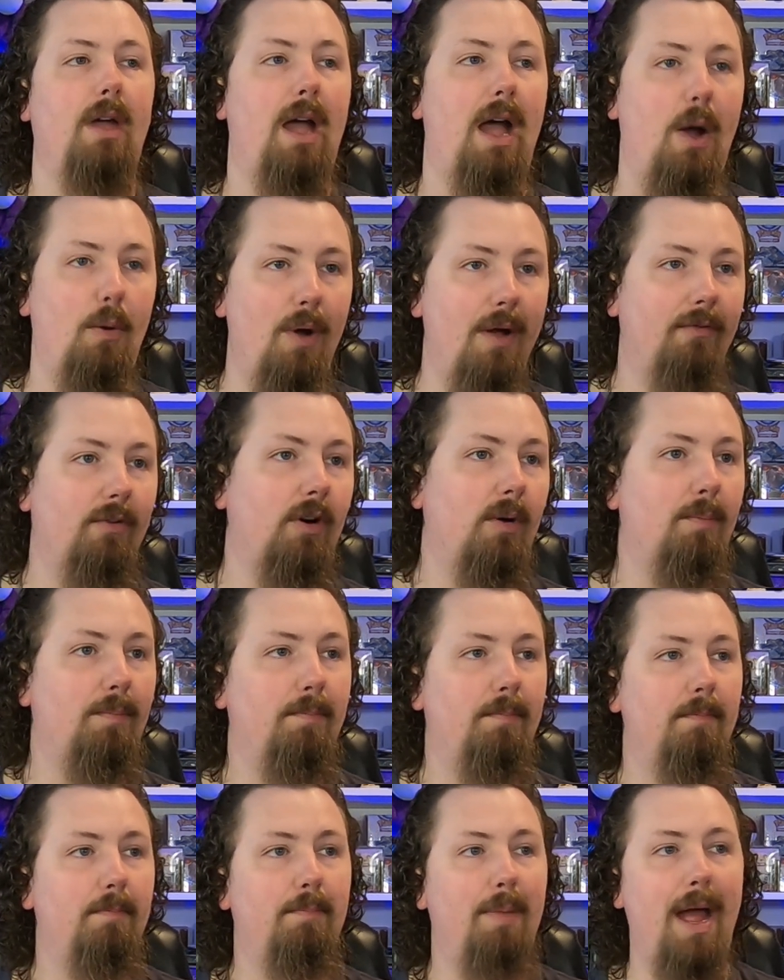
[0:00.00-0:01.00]
However,
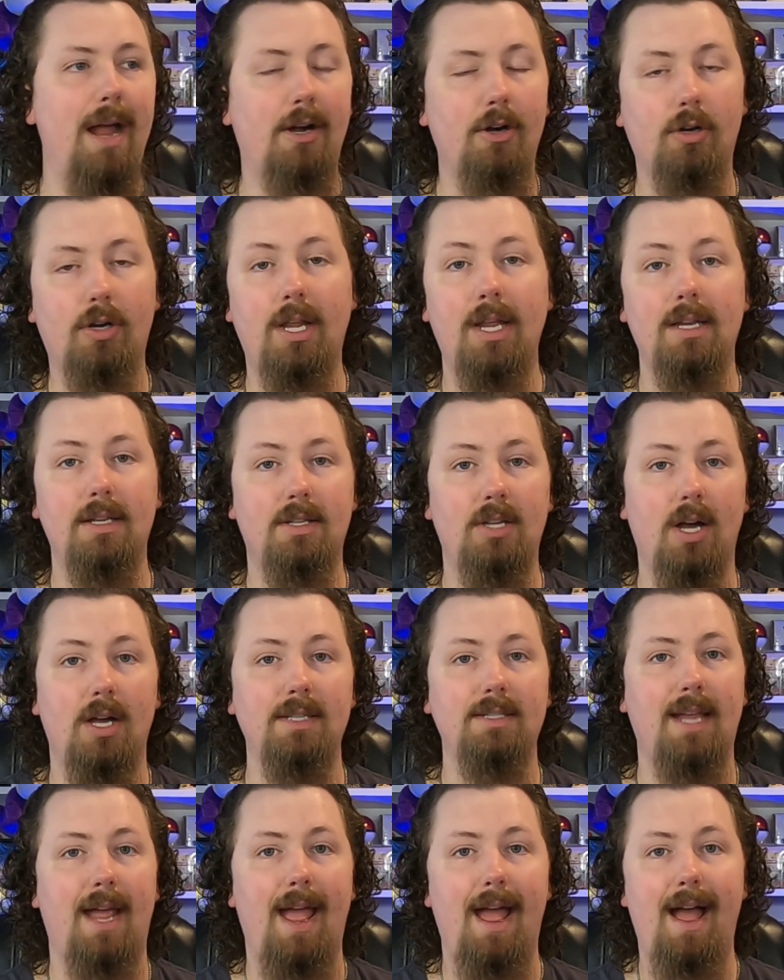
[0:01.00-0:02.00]
BackerKit
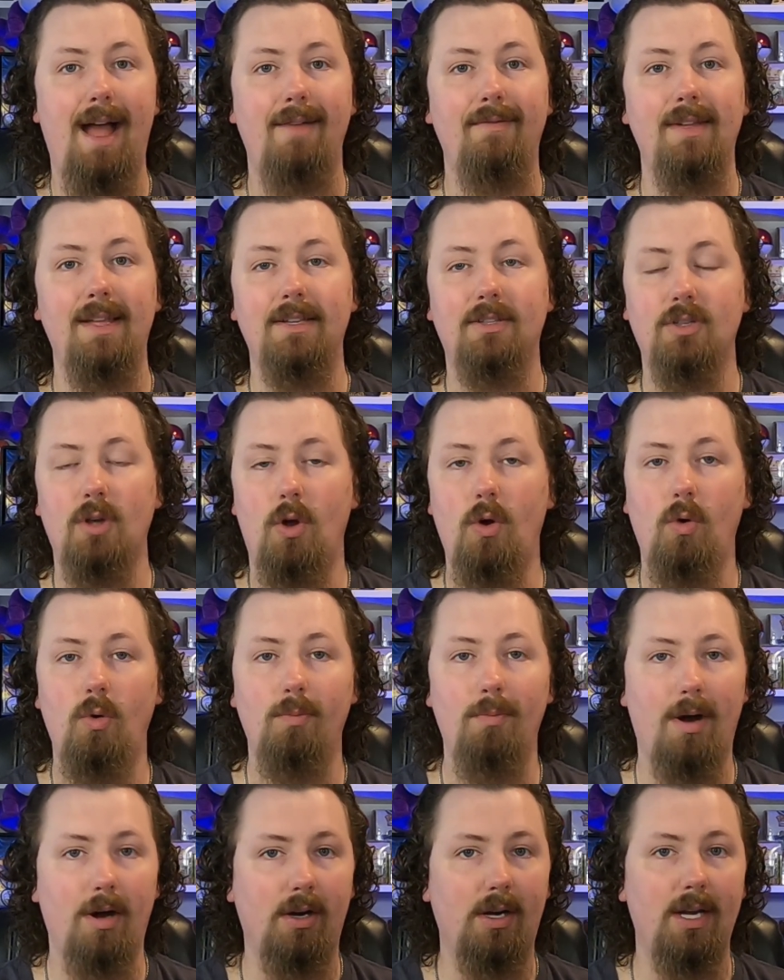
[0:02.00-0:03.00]
does have its
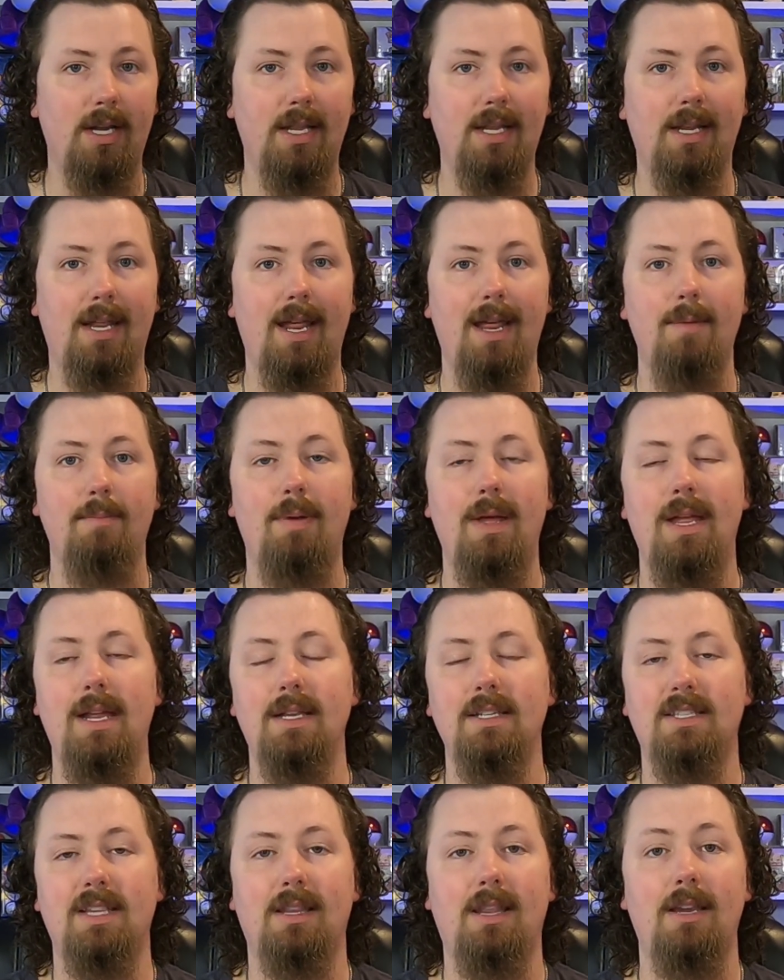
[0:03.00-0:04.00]
own marketing
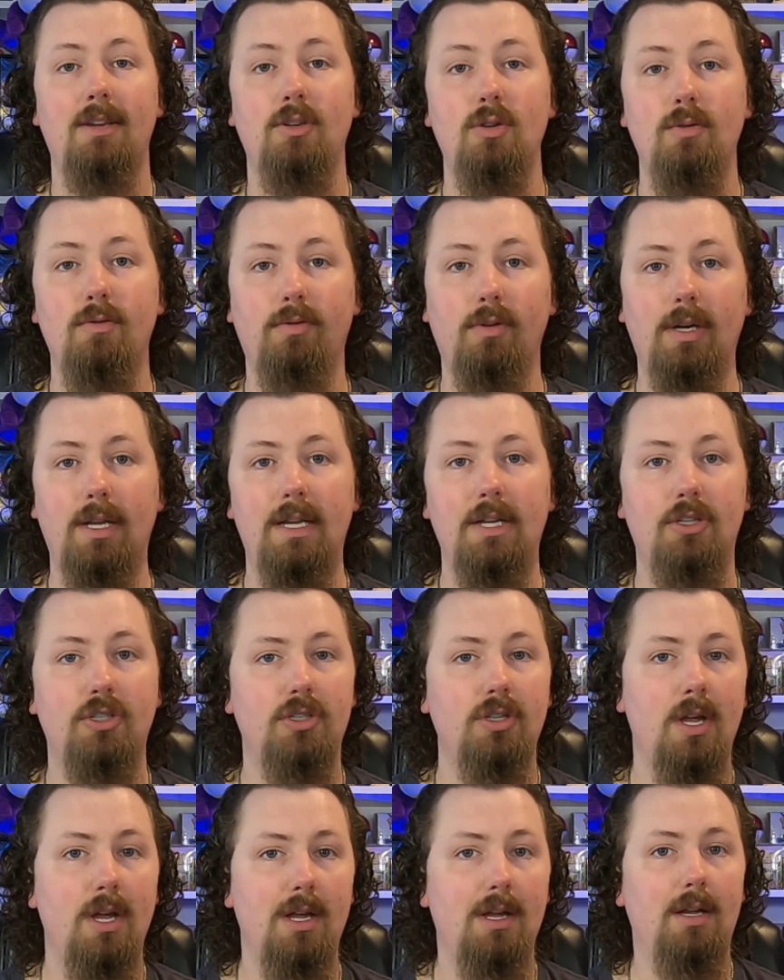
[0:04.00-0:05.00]
campaigns that they do for
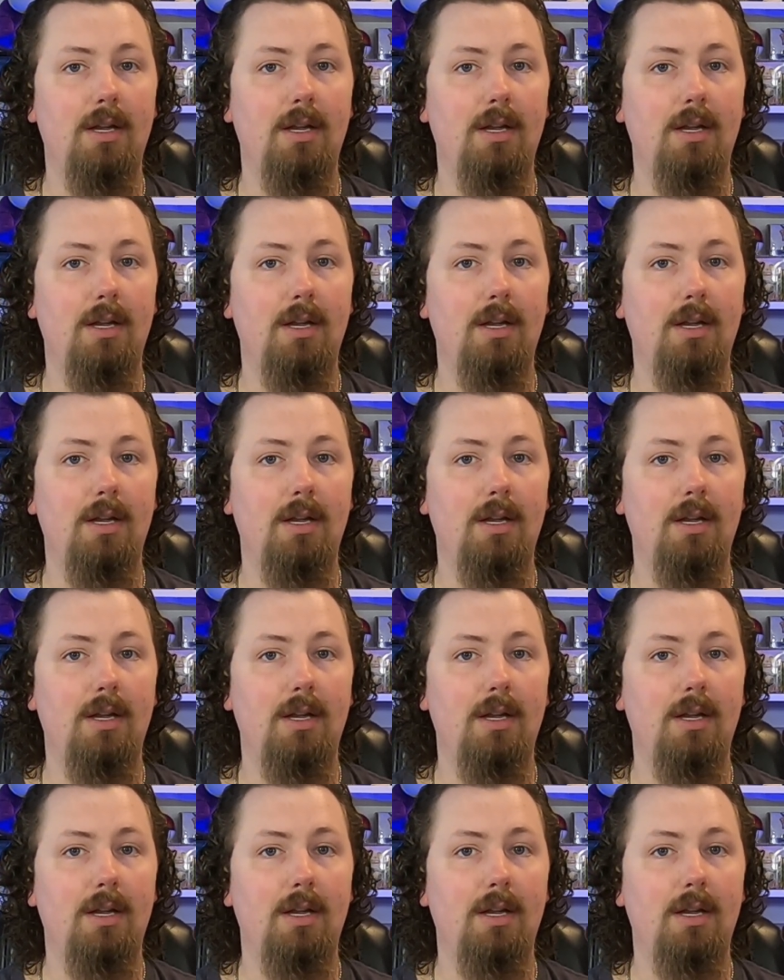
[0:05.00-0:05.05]
each